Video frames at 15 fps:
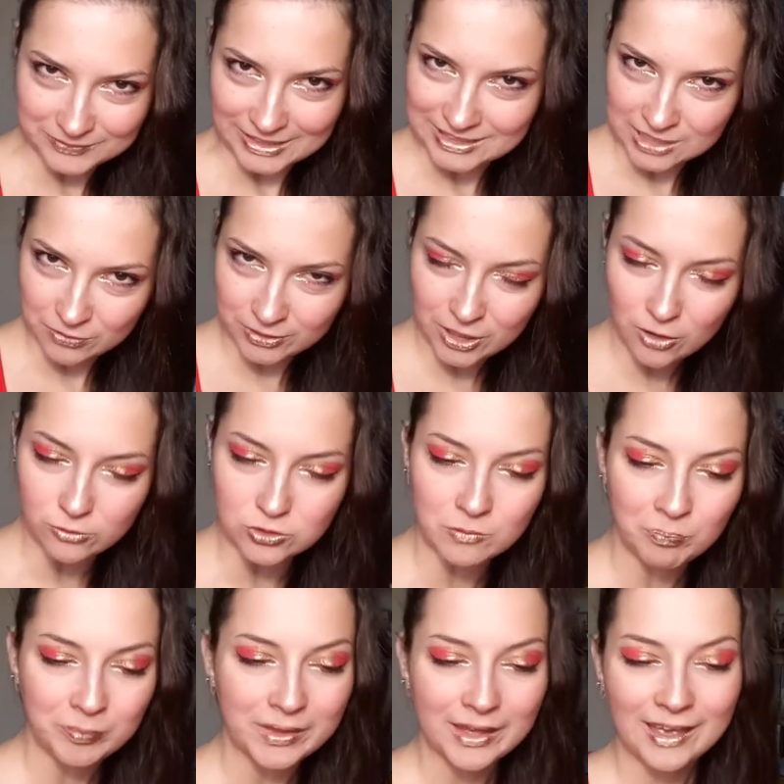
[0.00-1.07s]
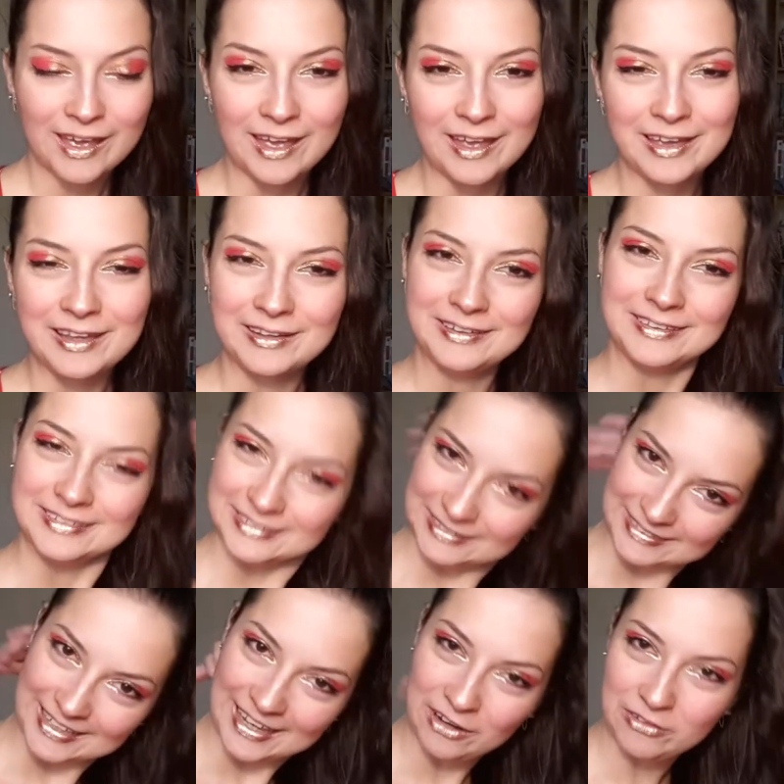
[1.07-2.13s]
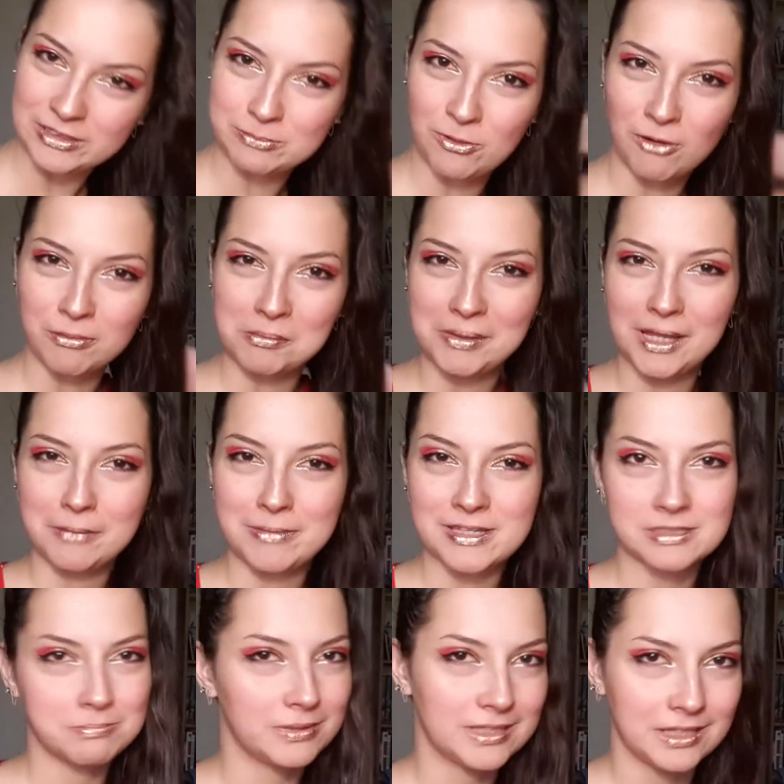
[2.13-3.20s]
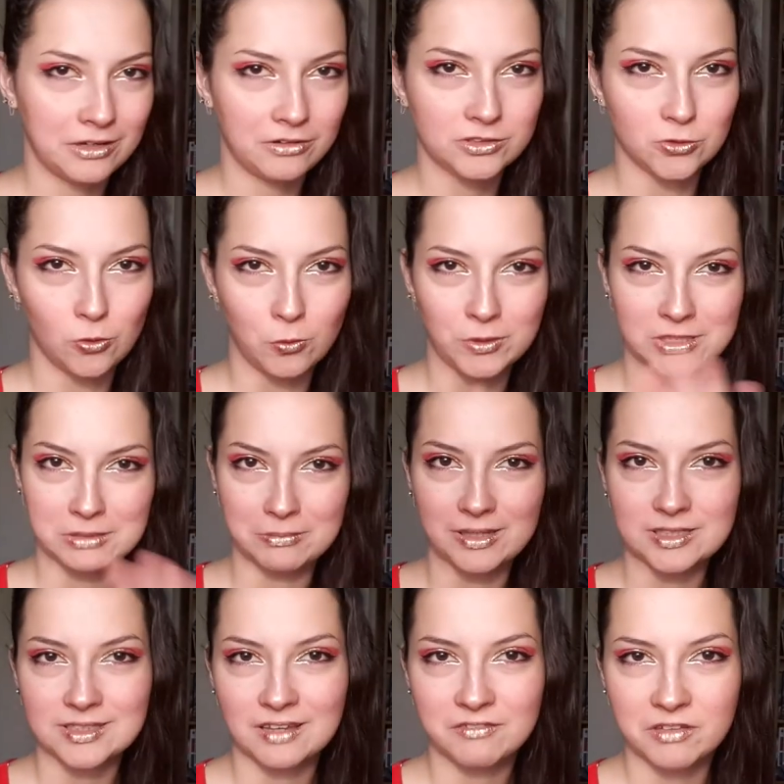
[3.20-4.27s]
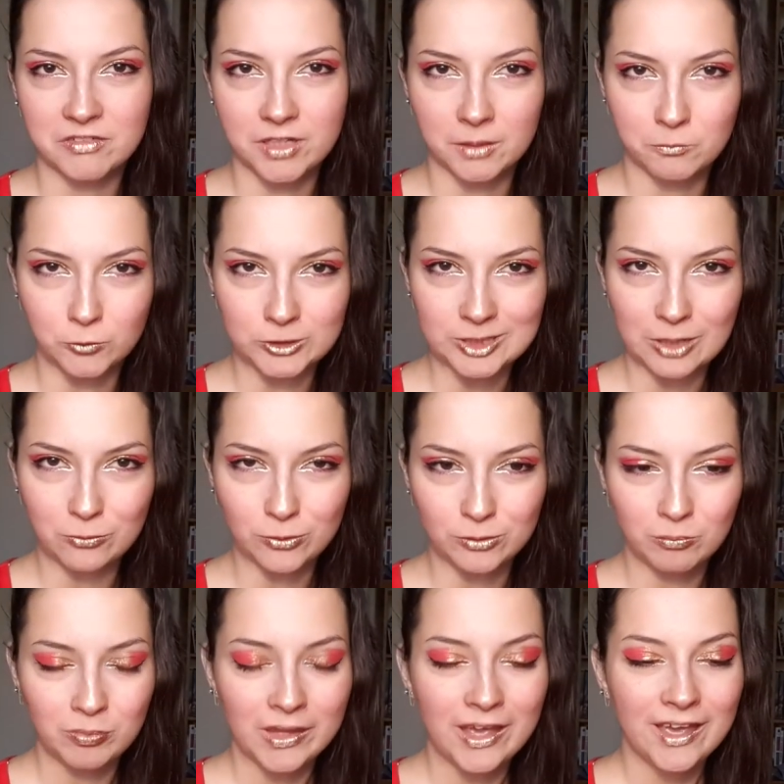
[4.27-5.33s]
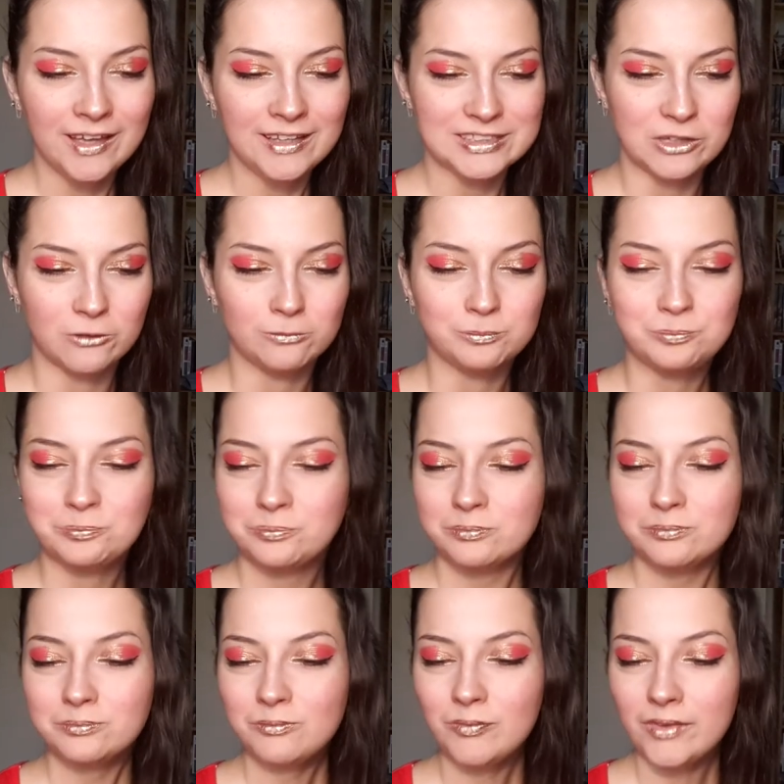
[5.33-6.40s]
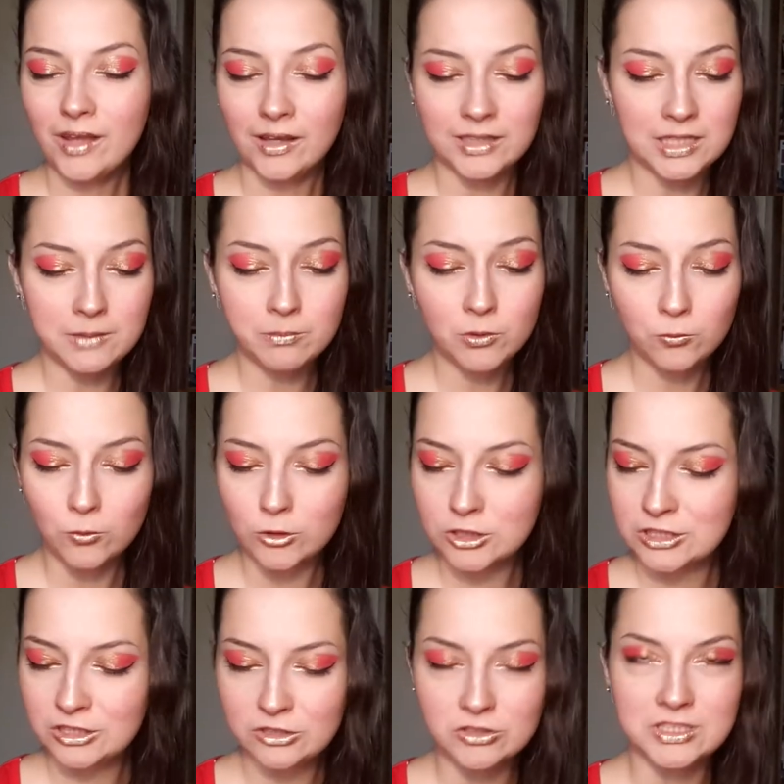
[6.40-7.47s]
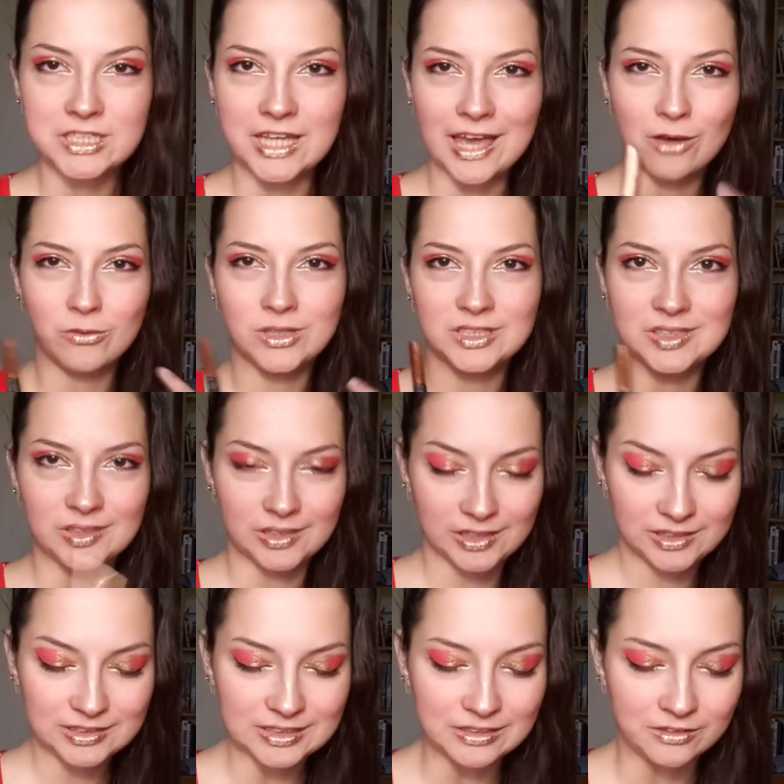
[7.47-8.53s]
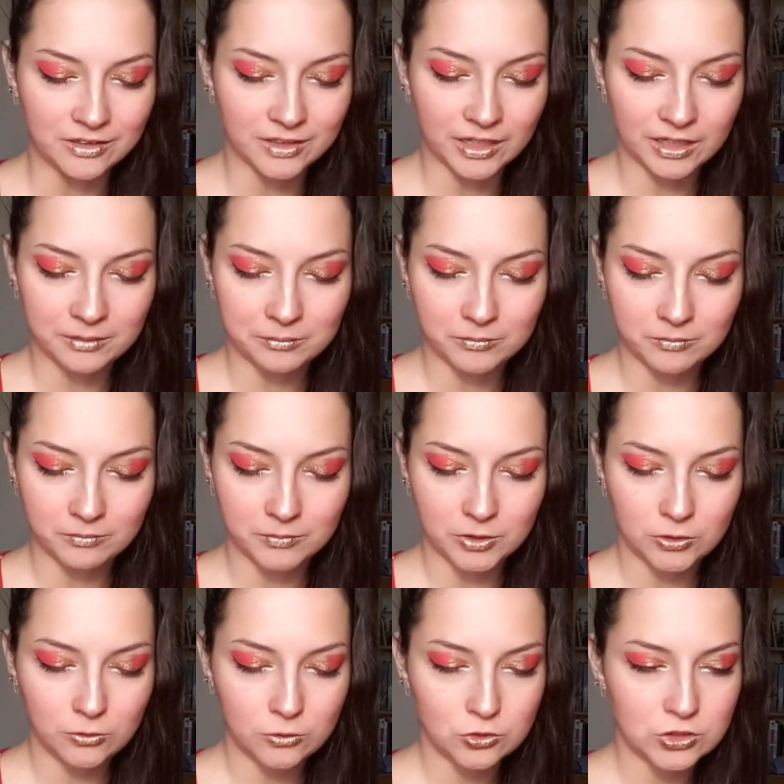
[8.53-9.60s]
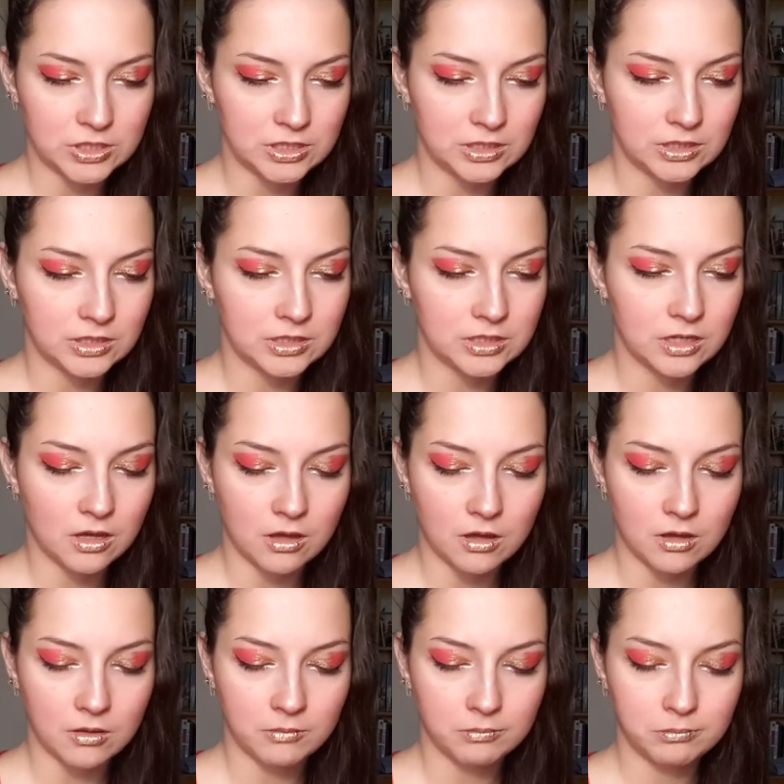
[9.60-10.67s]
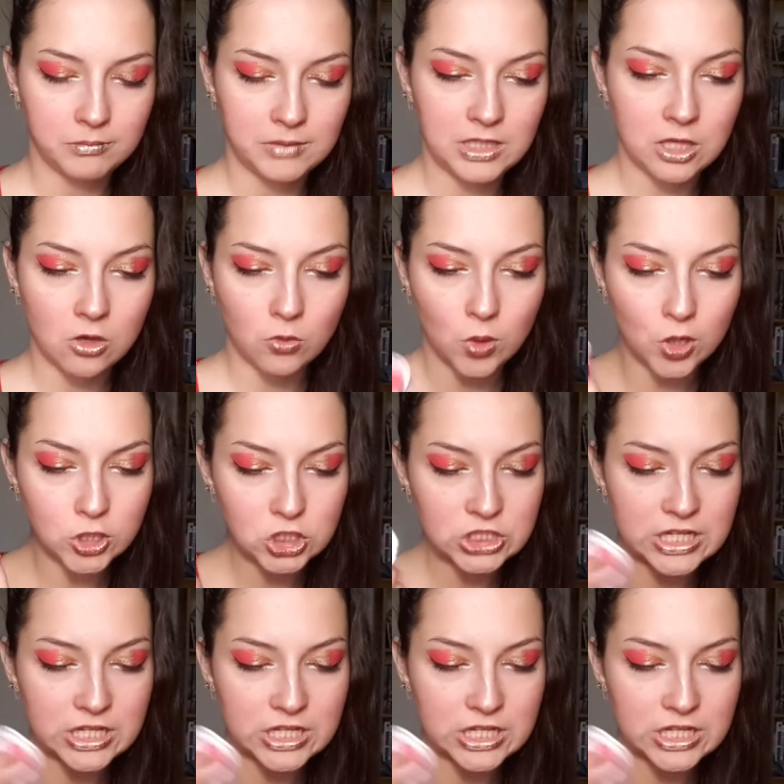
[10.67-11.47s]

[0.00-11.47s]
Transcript: That's how it goes. And the hair is probably a mess, but the hair is always a mess. I've given up with that one. So keep on watching to see how I did it. I'm using uh, eyeshadow.